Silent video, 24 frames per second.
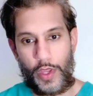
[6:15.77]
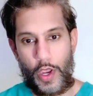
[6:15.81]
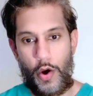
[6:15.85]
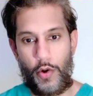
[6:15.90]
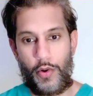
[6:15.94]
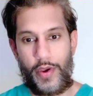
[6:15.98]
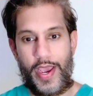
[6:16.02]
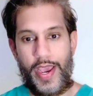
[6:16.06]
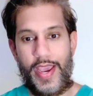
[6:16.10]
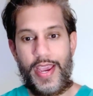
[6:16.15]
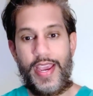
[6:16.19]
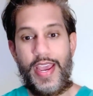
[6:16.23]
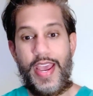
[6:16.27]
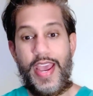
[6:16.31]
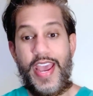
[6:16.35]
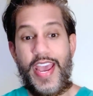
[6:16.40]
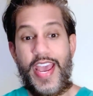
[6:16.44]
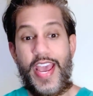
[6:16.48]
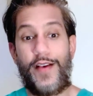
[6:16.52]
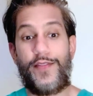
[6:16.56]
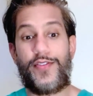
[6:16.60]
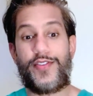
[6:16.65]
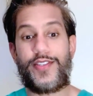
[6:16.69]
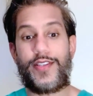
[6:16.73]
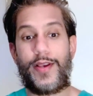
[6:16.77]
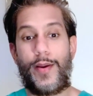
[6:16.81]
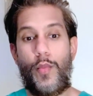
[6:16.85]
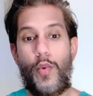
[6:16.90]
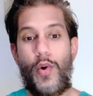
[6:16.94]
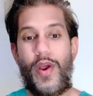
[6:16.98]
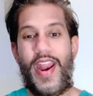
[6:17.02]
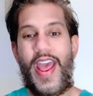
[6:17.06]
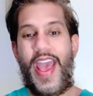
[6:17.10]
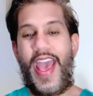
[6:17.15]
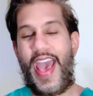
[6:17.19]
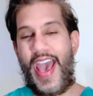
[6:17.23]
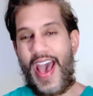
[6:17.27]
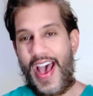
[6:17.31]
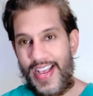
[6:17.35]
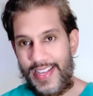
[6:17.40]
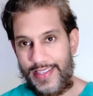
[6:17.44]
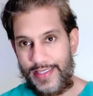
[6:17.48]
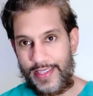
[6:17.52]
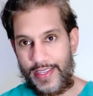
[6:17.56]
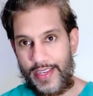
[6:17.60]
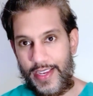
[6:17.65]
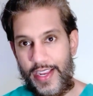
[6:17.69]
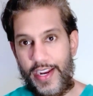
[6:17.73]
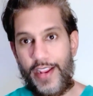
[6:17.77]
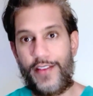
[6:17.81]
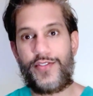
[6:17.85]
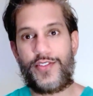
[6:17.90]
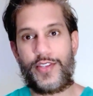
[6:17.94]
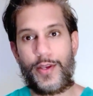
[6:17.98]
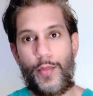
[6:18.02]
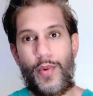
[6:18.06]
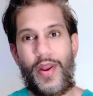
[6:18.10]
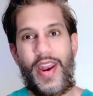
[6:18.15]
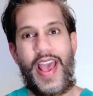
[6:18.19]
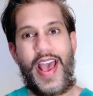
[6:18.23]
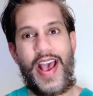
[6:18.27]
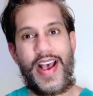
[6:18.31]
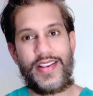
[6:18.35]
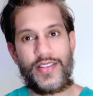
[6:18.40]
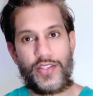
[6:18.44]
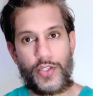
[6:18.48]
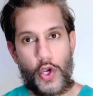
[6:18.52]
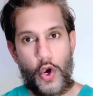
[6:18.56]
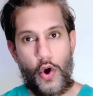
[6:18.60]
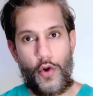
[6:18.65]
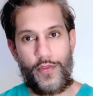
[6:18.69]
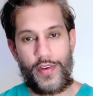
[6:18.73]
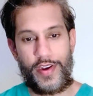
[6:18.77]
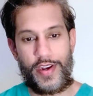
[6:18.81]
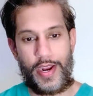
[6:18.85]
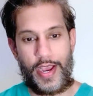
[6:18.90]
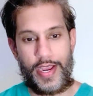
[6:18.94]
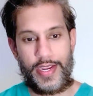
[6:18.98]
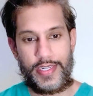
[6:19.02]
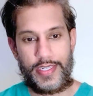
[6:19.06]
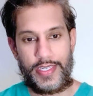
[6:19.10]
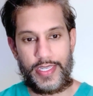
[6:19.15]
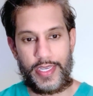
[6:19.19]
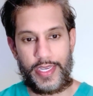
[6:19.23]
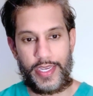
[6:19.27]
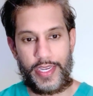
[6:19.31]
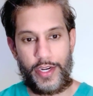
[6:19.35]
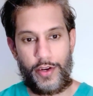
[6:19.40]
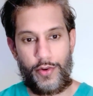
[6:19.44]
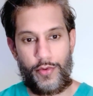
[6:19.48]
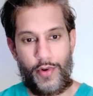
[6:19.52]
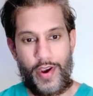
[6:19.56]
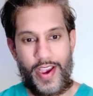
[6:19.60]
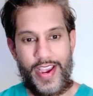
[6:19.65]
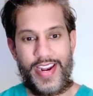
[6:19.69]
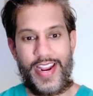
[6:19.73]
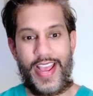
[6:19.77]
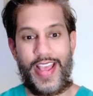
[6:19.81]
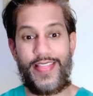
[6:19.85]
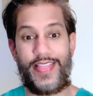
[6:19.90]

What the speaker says: Okay, if someone has it, if someone has COVID-19, right,